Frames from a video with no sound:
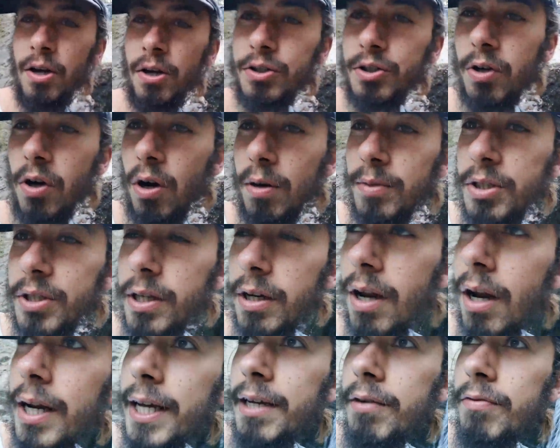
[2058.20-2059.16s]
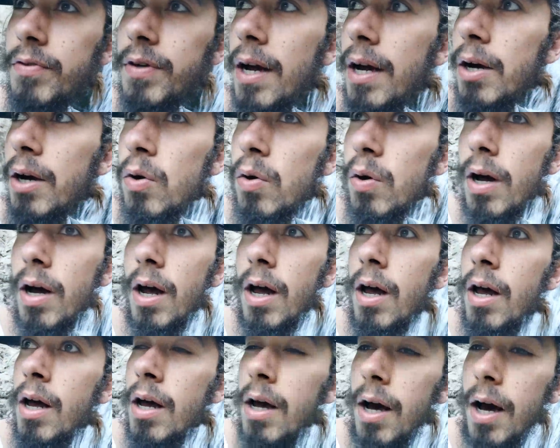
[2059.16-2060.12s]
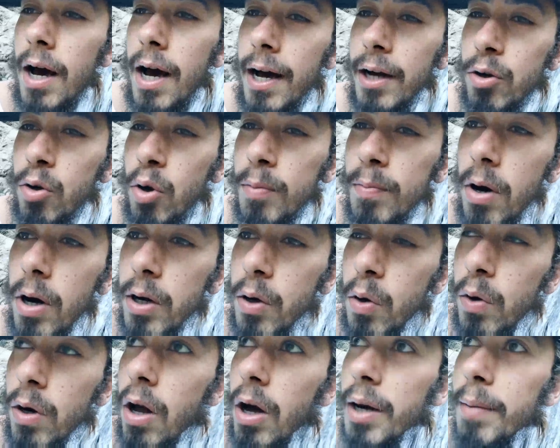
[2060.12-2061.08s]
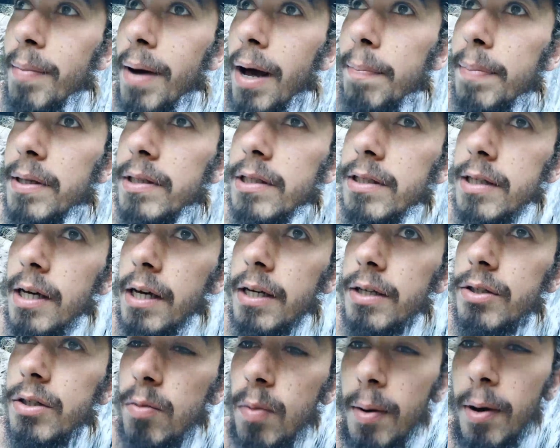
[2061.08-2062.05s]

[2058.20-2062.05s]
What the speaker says: So I'm just going to leave now, and on my online map it says,